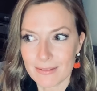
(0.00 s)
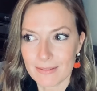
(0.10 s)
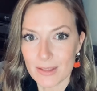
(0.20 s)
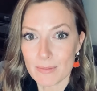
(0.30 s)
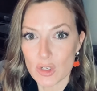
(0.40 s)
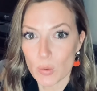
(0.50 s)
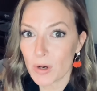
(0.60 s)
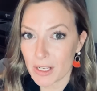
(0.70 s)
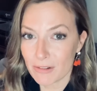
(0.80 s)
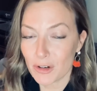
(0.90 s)
the
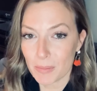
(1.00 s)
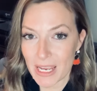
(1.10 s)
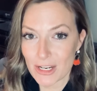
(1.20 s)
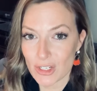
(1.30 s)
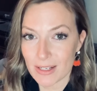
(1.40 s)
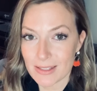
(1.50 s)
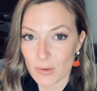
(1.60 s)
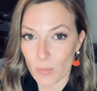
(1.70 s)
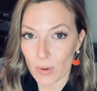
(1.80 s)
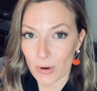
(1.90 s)
majority of her patients
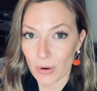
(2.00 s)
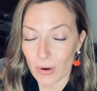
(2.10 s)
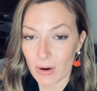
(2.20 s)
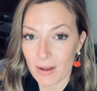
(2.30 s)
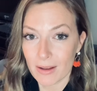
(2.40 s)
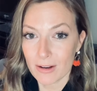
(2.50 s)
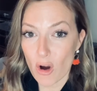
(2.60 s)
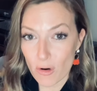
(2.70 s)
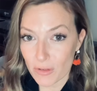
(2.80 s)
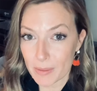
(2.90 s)
were
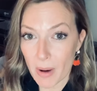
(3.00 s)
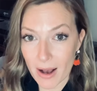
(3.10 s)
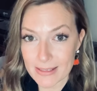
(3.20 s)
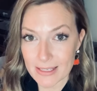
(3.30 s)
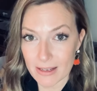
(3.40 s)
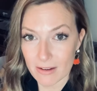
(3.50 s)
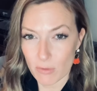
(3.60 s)
COVID positive,